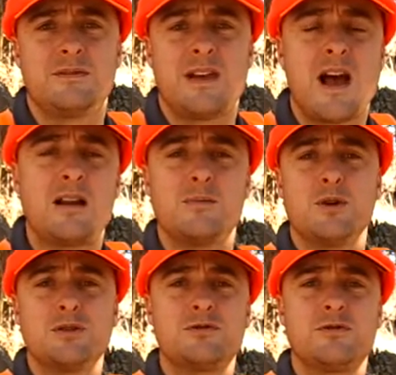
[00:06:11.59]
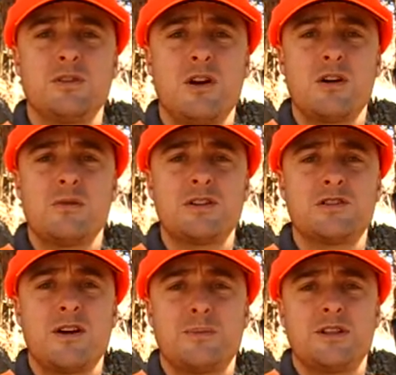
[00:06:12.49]
calibers for long-range
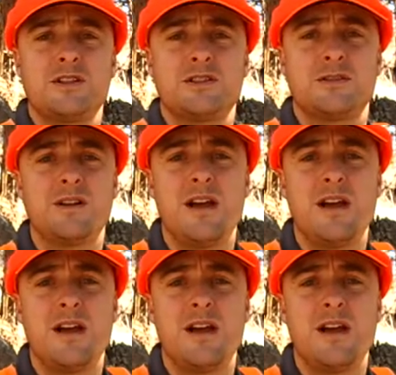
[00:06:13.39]
competition.